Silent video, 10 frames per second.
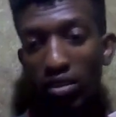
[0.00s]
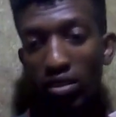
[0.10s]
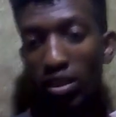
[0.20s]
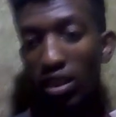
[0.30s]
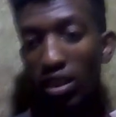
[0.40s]

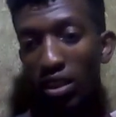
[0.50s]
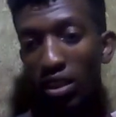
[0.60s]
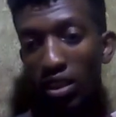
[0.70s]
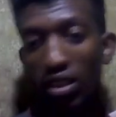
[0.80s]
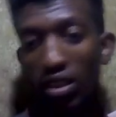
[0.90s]
Okay.
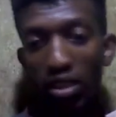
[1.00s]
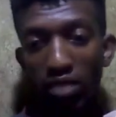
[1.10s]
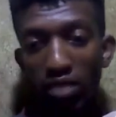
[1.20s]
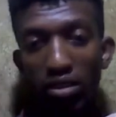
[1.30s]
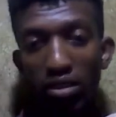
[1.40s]

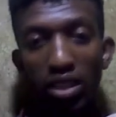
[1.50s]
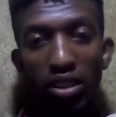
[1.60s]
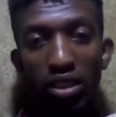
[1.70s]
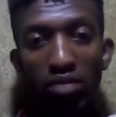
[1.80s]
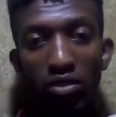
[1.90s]
If that
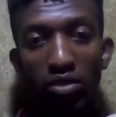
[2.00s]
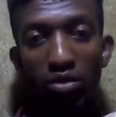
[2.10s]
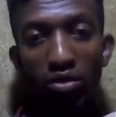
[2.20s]
thing moves,